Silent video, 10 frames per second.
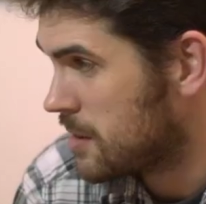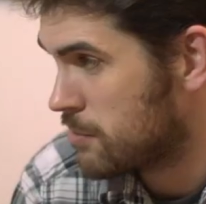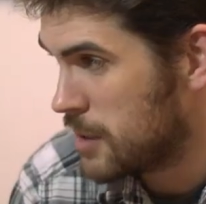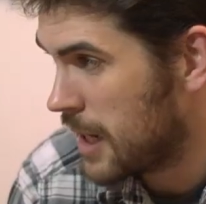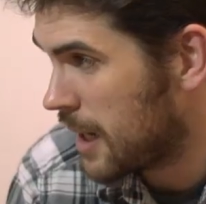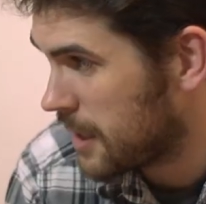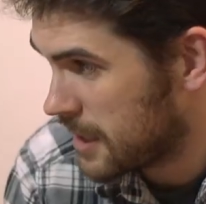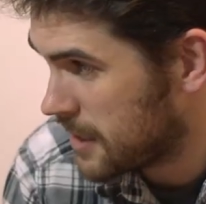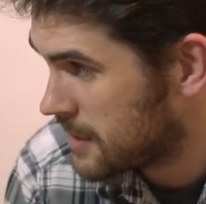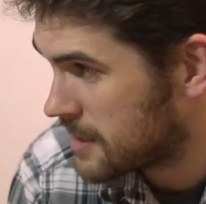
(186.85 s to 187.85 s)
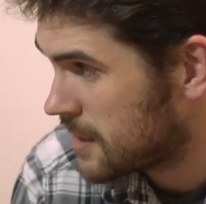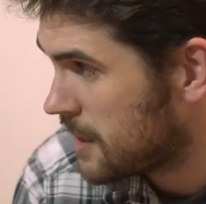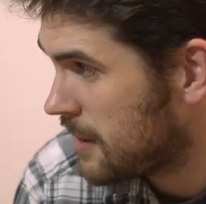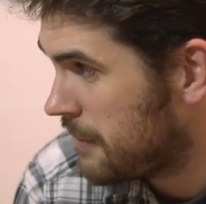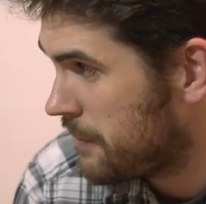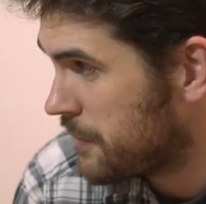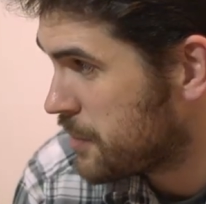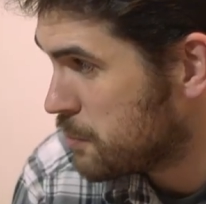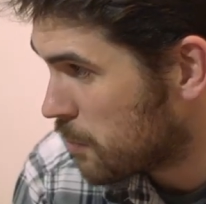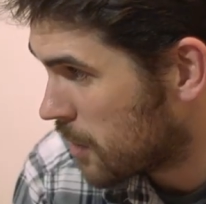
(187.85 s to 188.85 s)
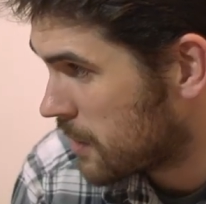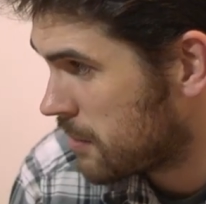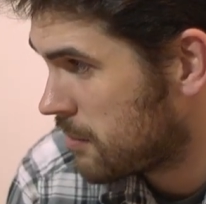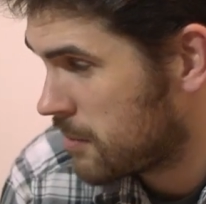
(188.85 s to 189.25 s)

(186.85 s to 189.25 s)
The reality is you want